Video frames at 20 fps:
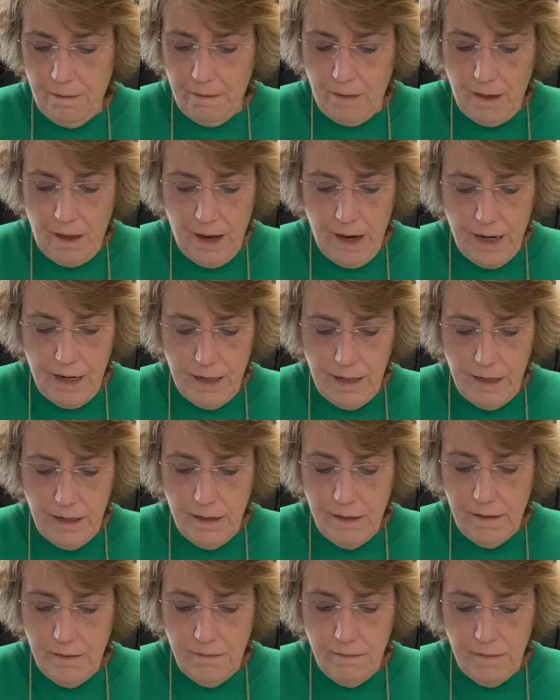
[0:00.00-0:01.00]

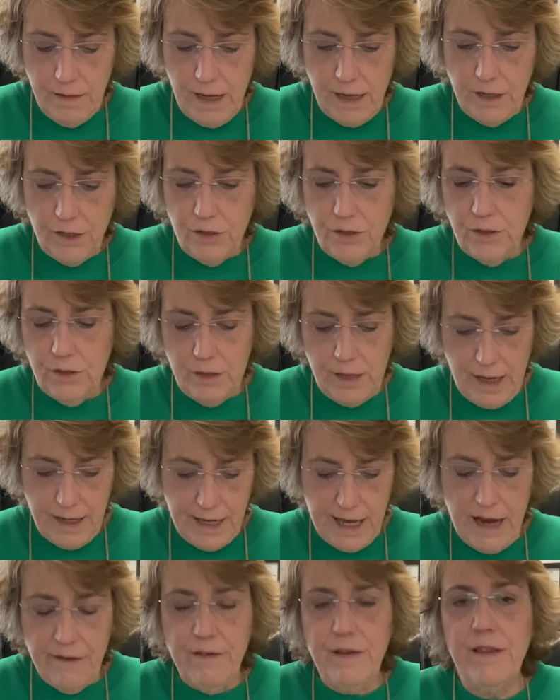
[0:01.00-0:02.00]
and they
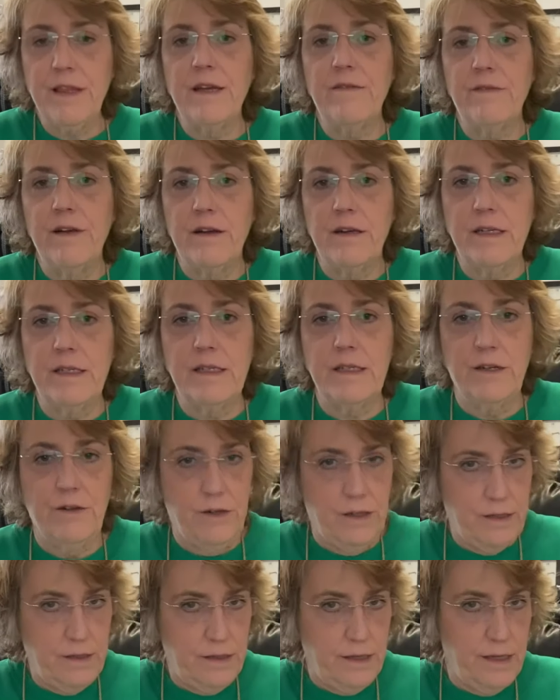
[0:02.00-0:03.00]
take everything very
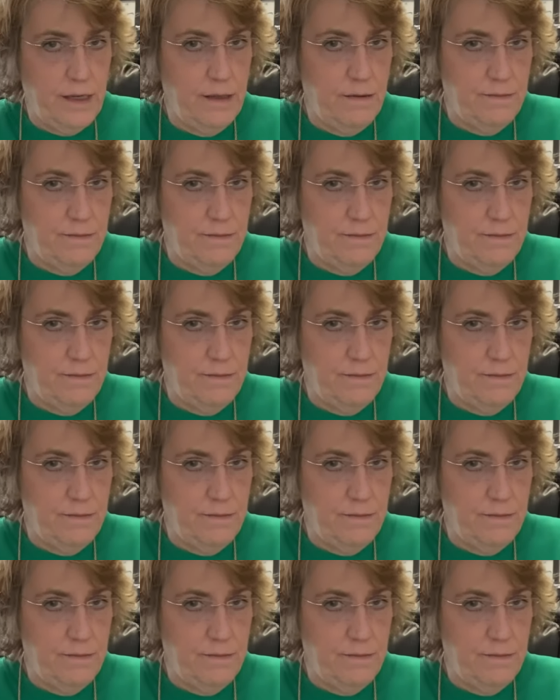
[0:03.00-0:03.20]
seriously.